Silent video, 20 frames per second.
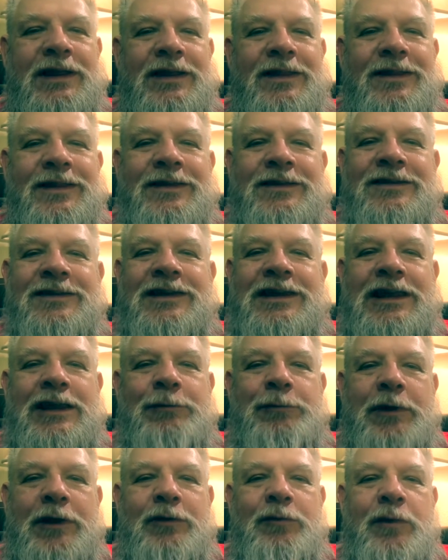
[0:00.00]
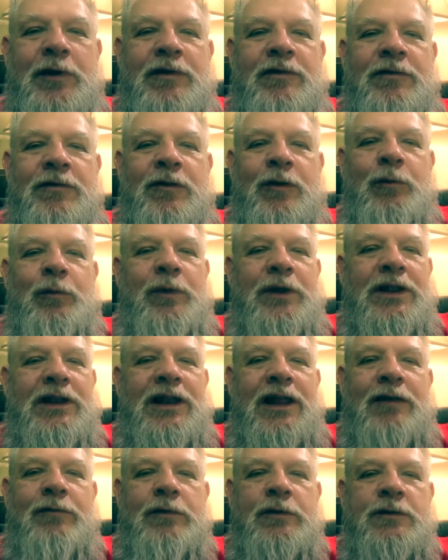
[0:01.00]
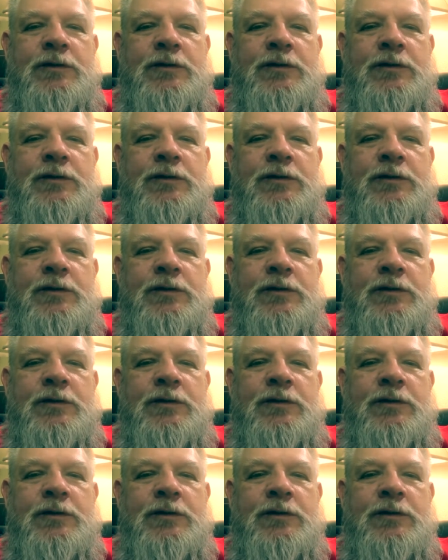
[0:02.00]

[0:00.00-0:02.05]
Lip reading: that's keeping me from being able